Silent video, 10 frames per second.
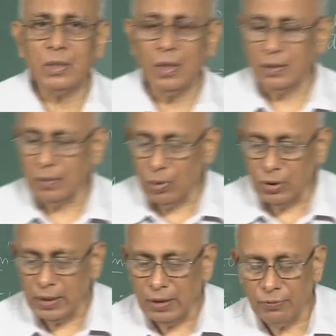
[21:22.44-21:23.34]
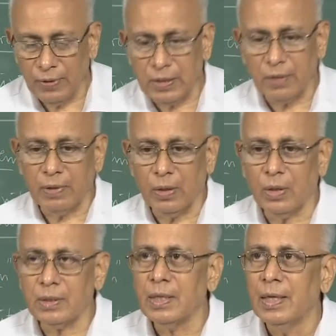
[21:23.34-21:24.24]
laws of motion, the first of the
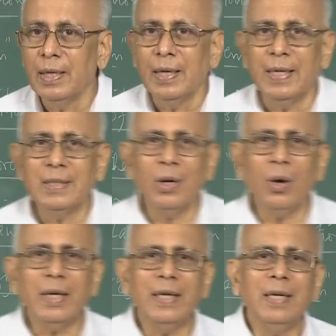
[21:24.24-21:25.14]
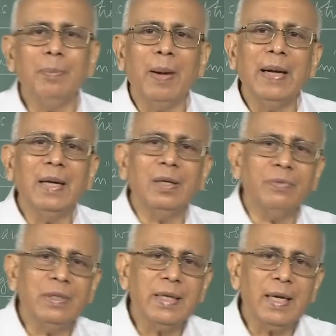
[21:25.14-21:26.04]
laws, is not independent
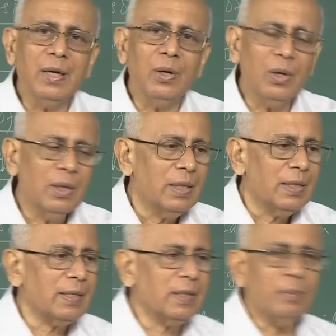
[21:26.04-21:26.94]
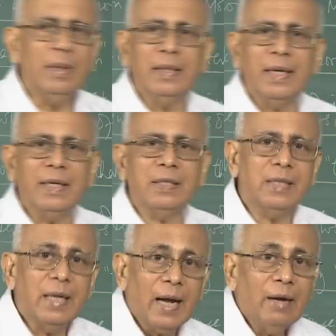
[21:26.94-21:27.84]
of the second law? Does it mean that it is
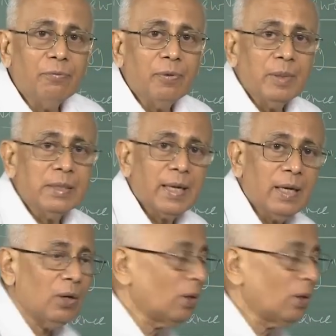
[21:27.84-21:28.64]
derived from the second